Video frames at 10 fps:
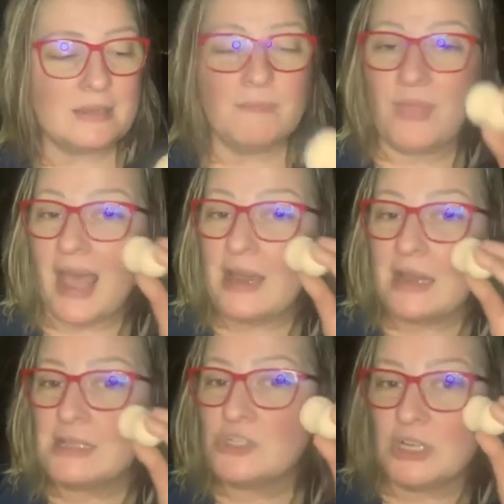that
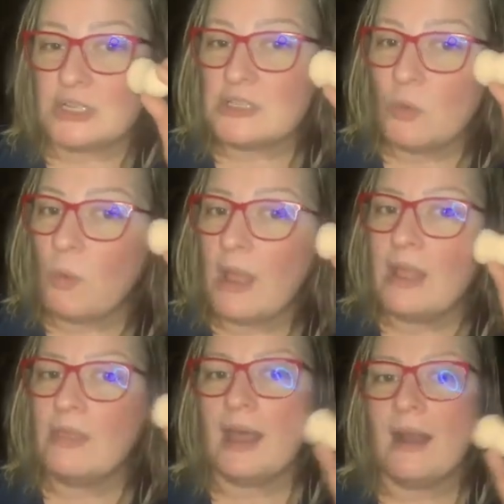is just the way
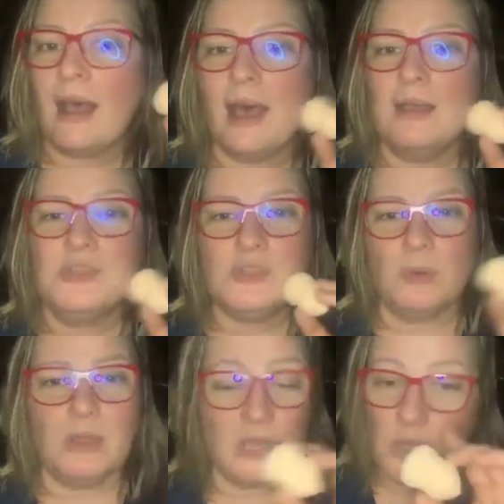that I do
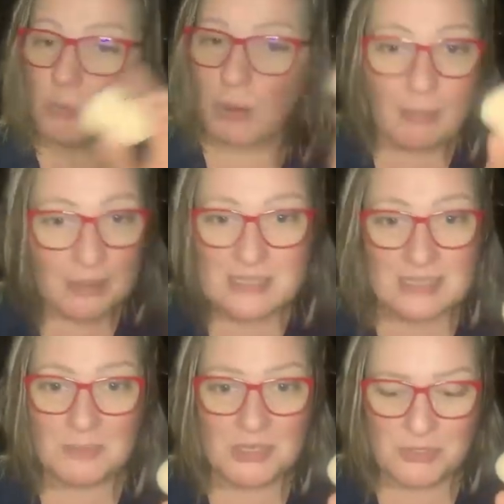it. And you probably
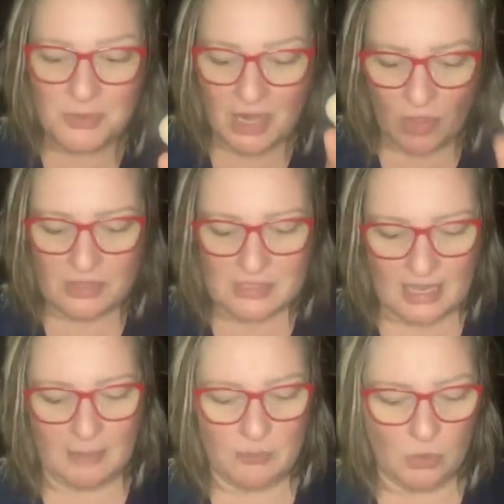see me do that all the
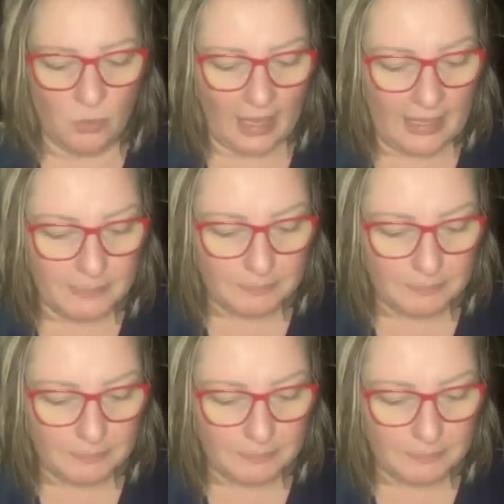time, okay?